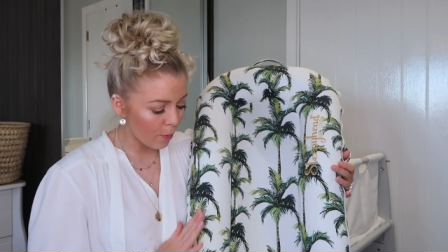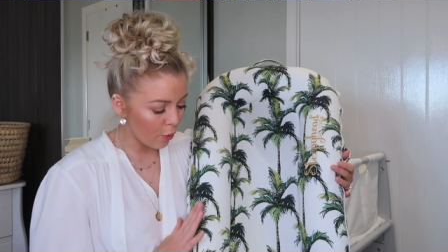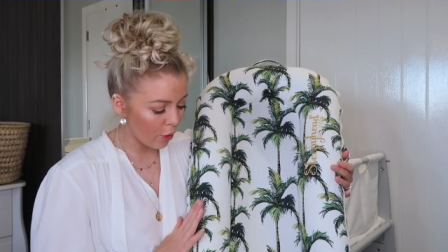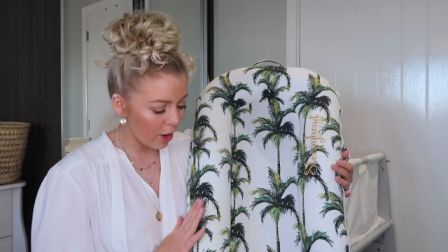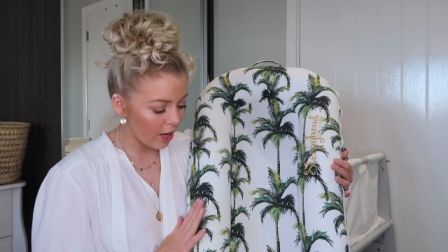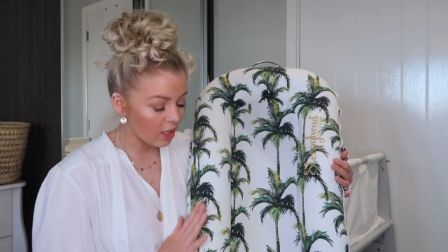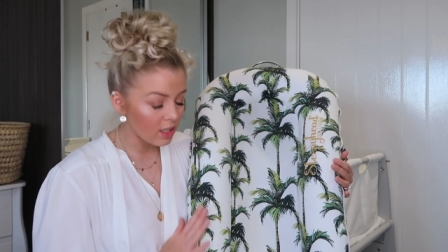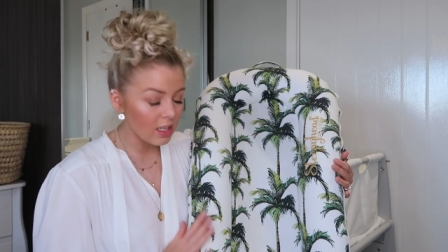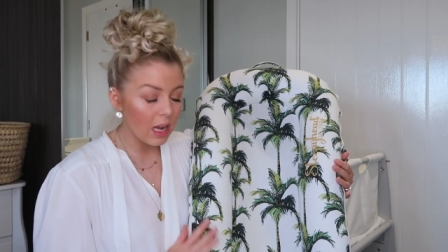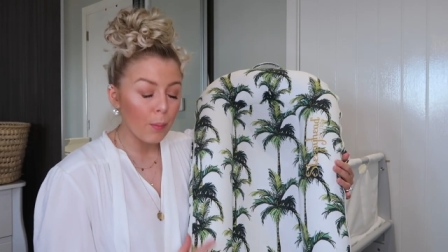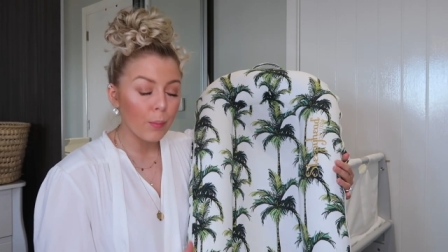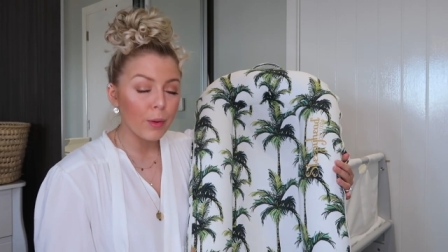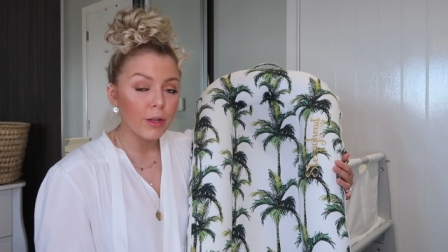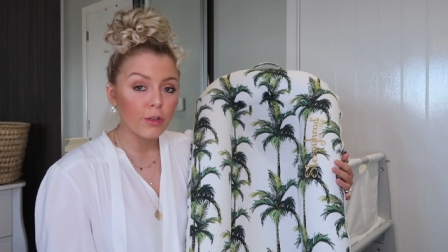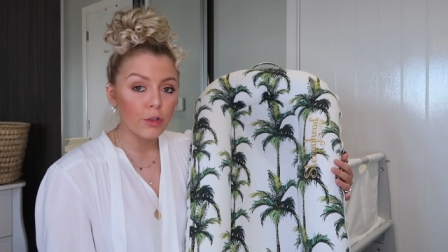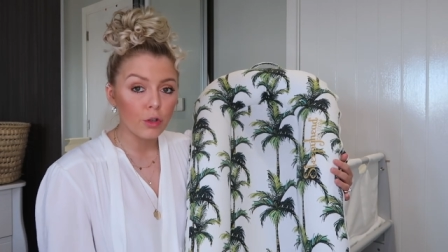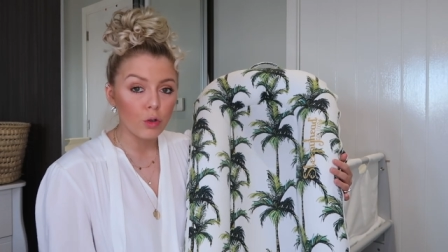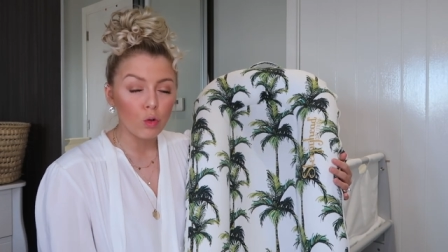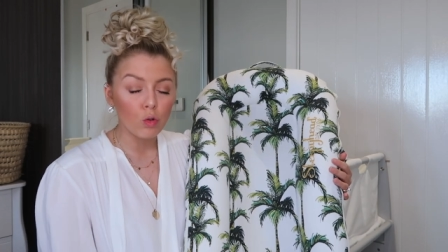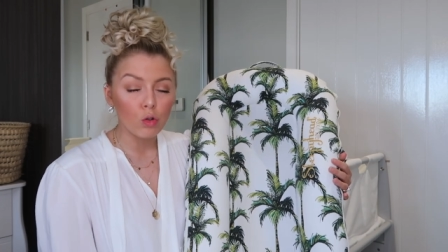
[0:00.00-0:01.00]
print and we
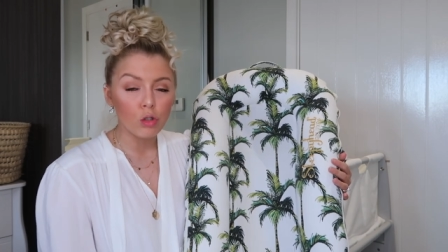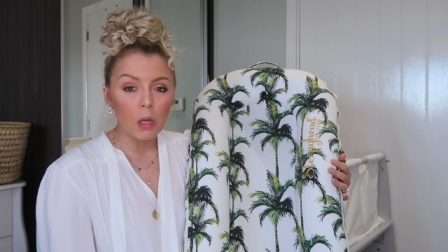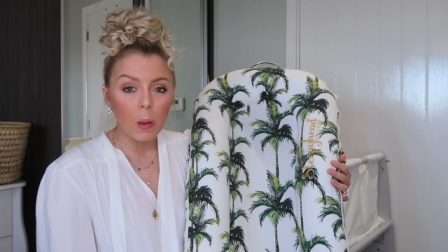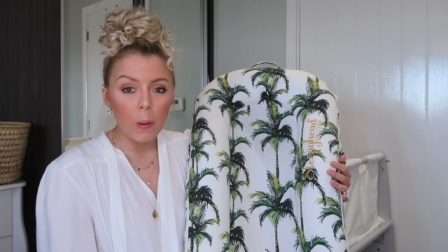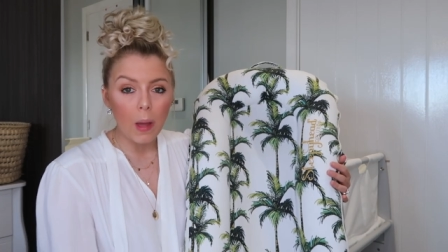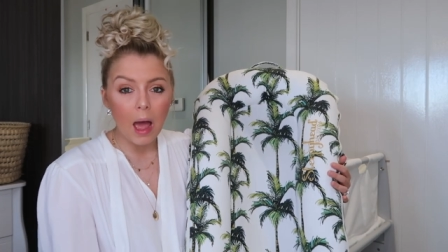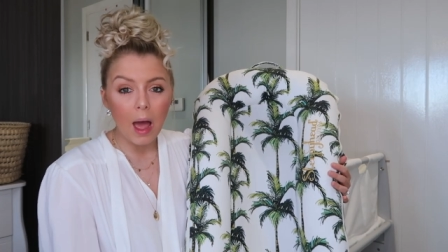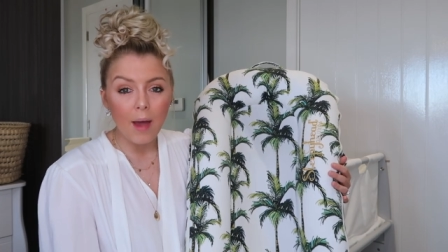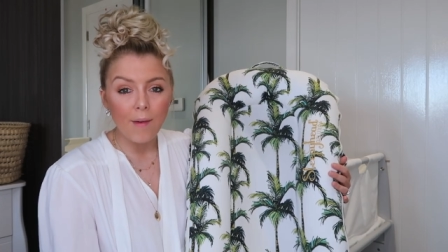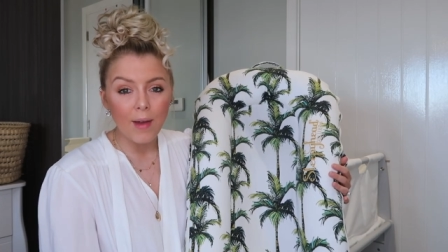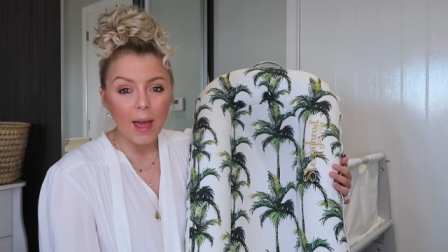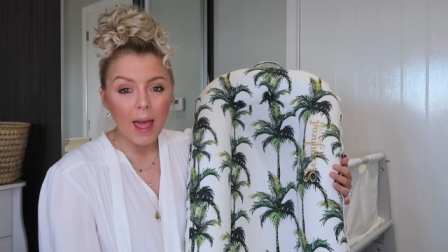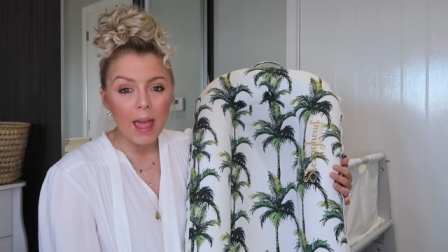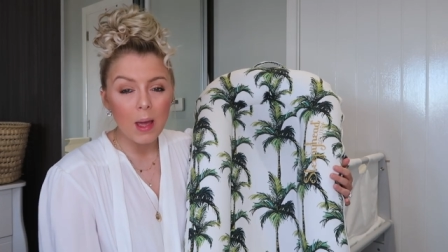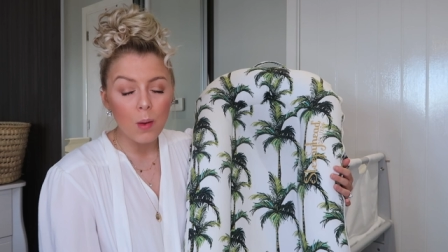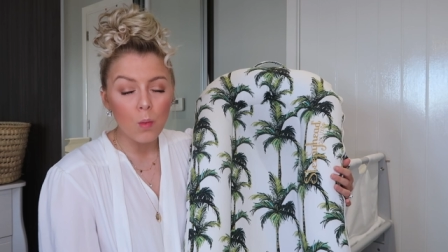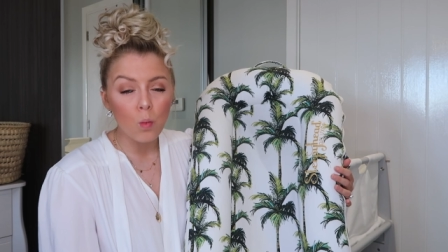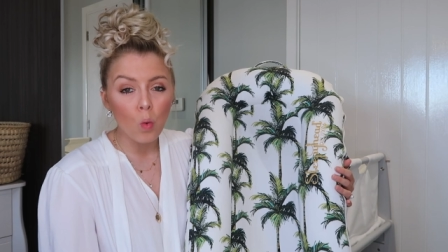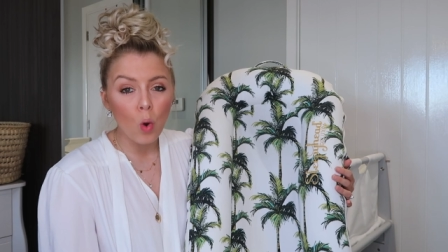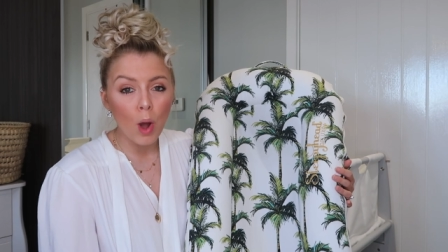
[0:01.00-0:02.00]
do also have
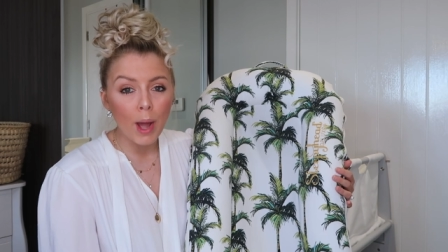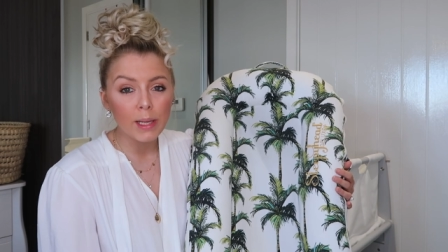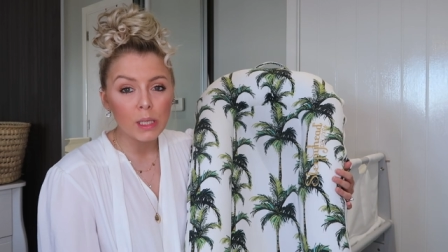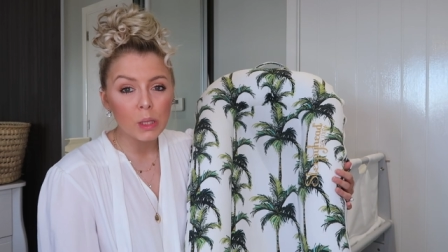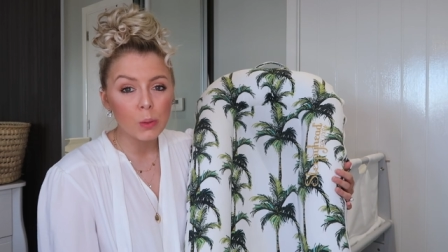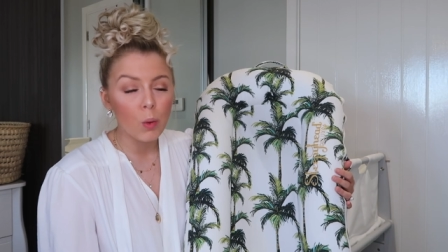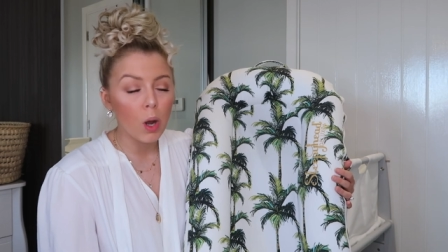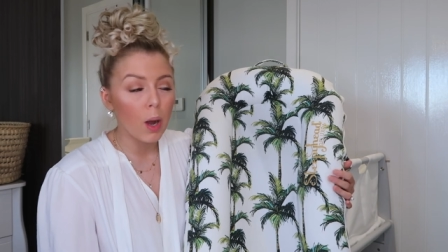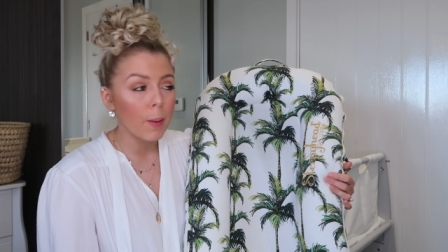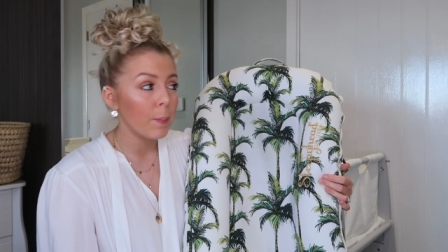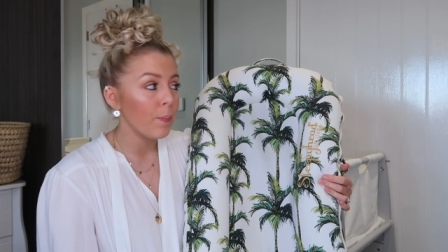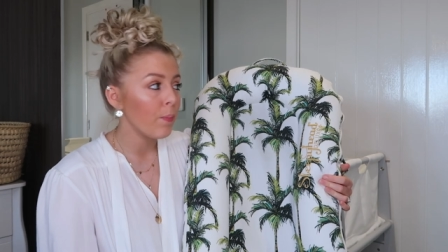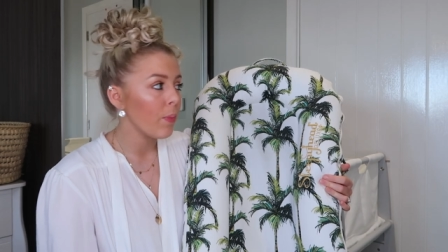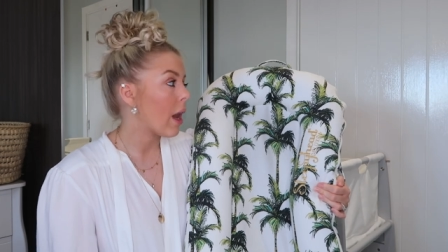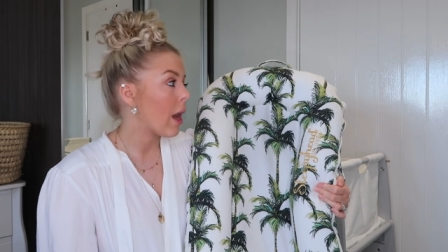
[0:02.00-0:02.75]
a white one.